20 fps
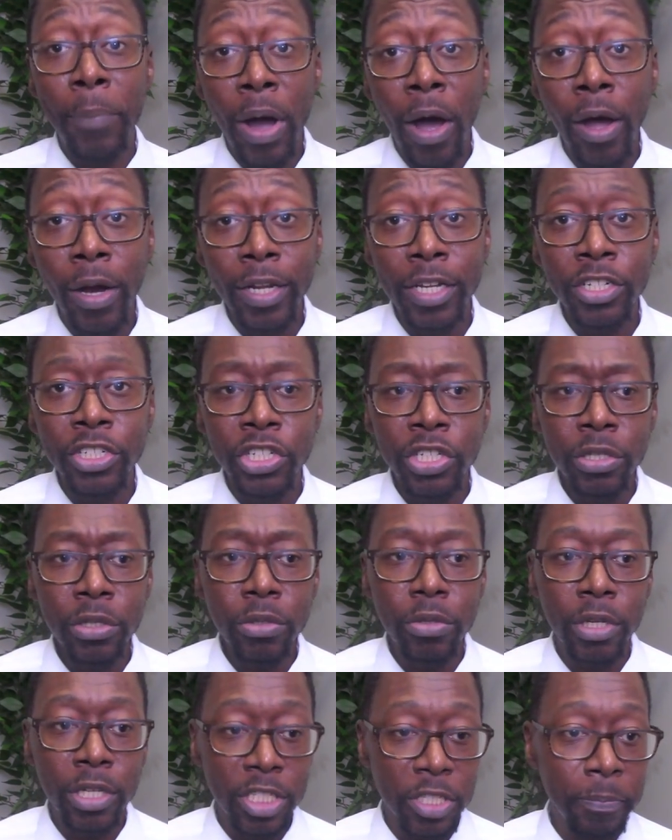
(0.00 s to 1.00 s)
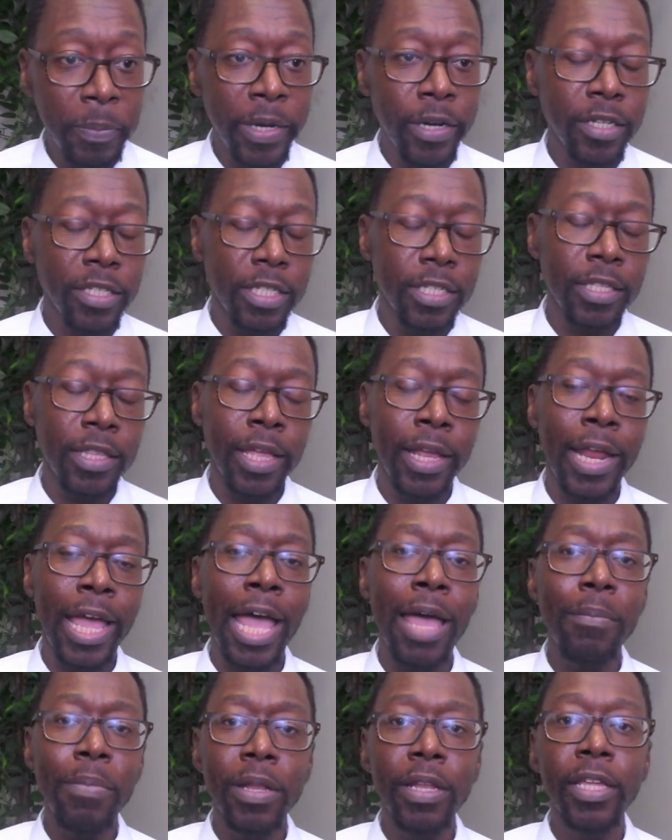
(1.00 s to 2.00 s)
bought into, conspiracies that
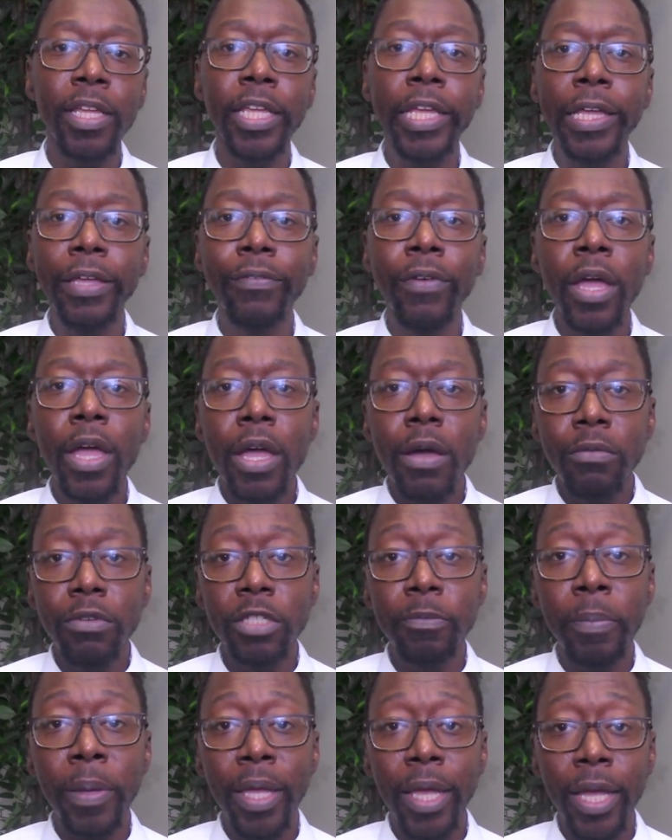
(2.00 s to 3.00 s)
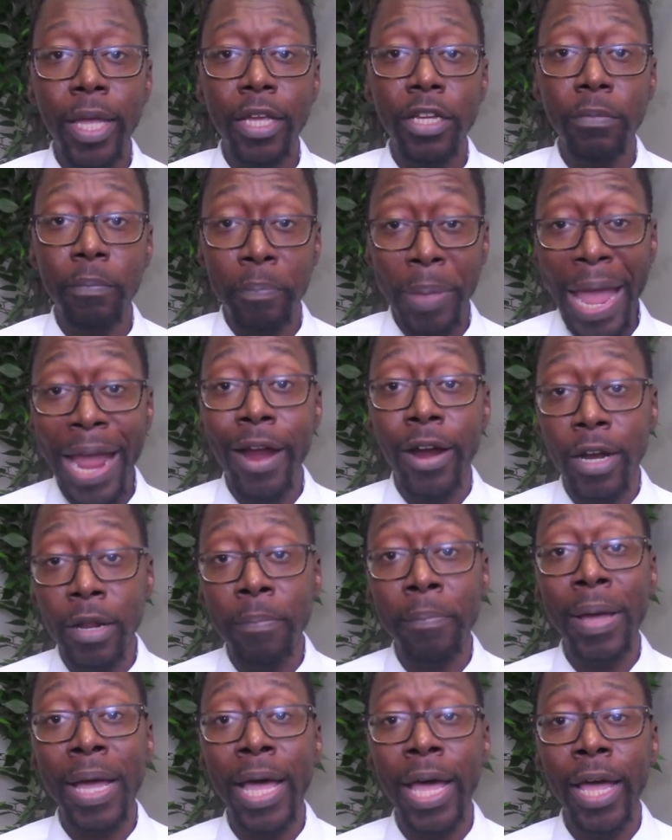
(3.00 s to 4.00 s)
I believe was being
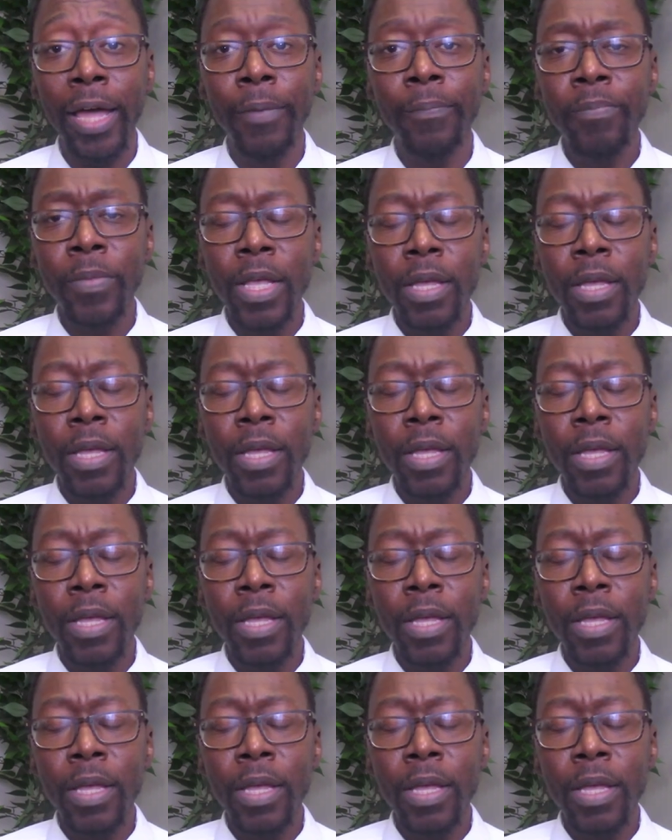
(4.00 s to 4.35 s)
parroted by